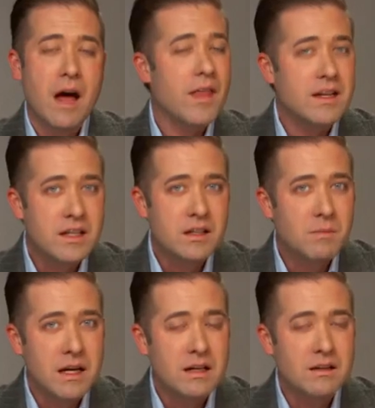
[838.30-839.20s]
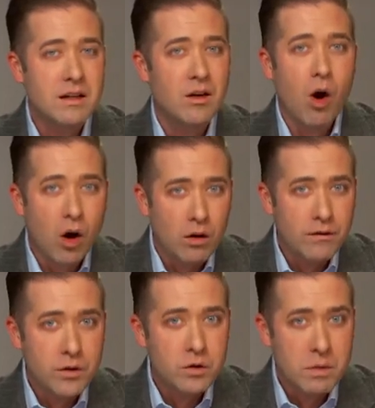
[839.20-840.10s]
Now, that doesn't mean that
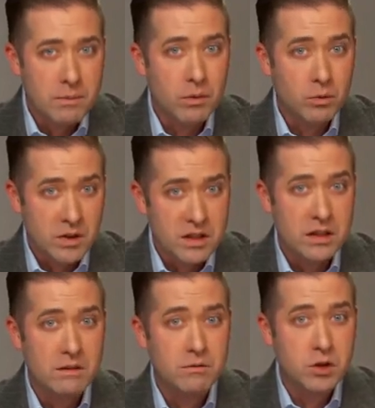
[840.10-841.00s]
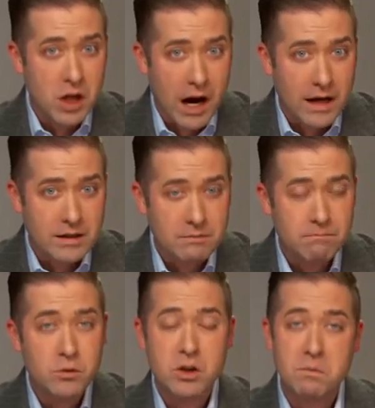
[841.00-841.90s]
all of those people received shots.
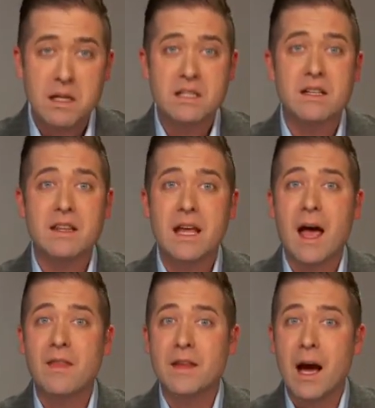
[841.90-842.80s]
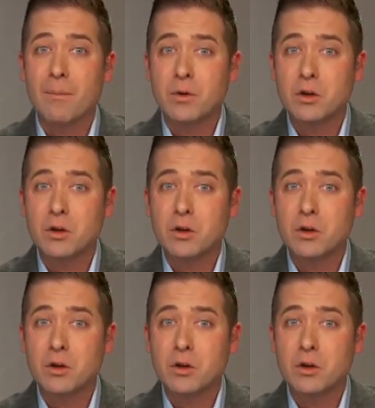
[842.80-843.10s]
It just means that they had the